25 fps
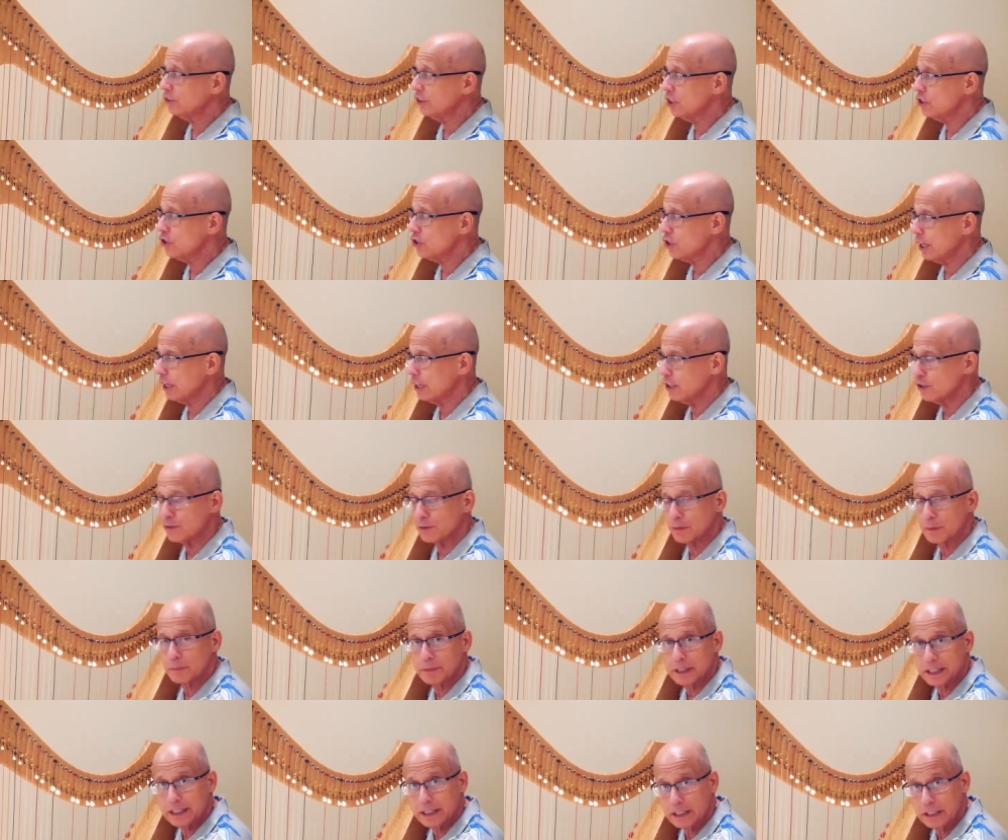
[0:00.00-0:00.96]
to change
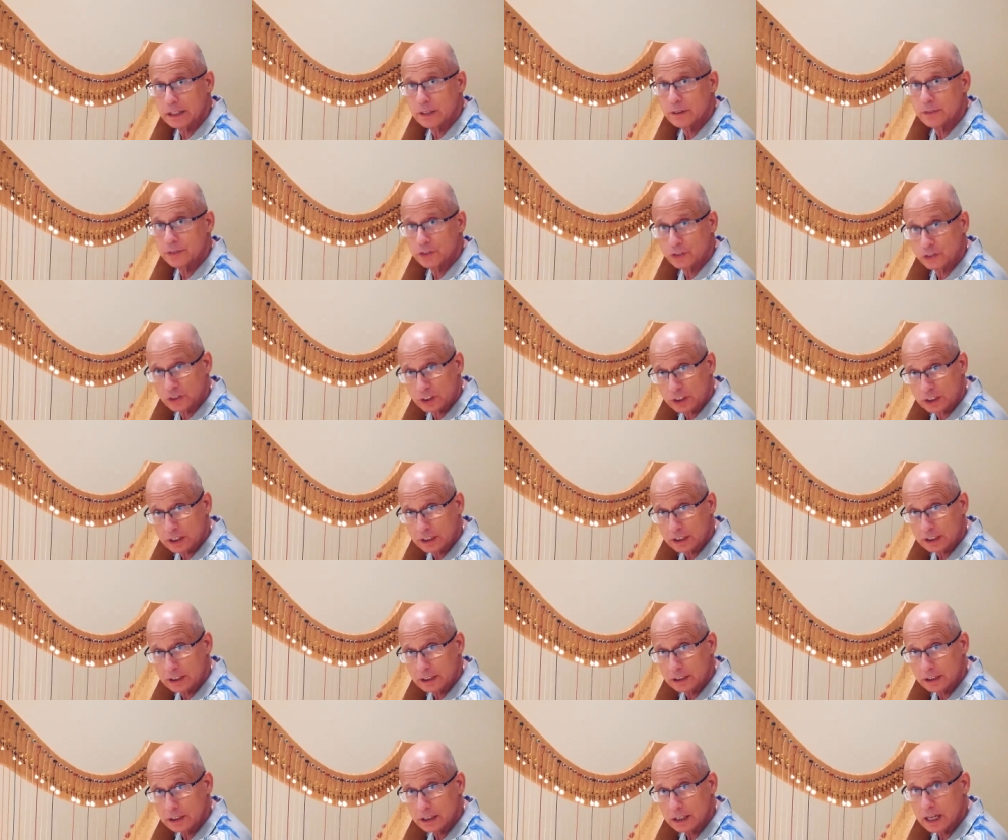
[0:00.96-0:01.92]
from the key of
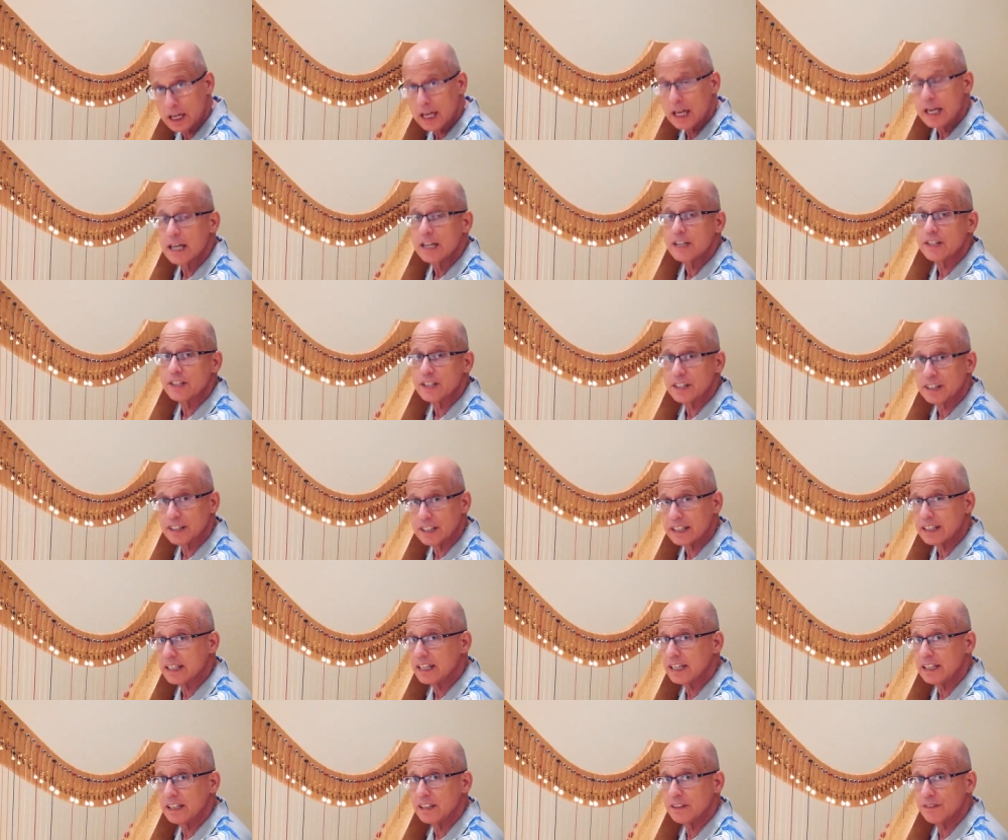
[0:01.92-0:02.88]
C to the
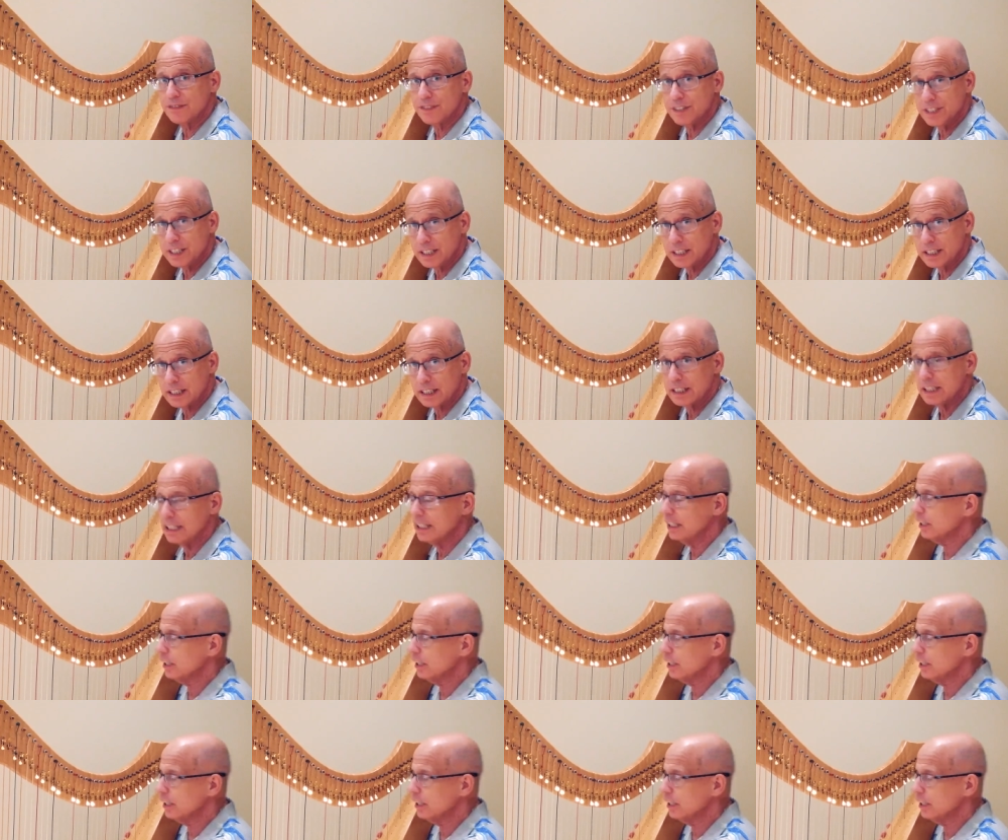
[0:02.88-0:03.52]
key of D.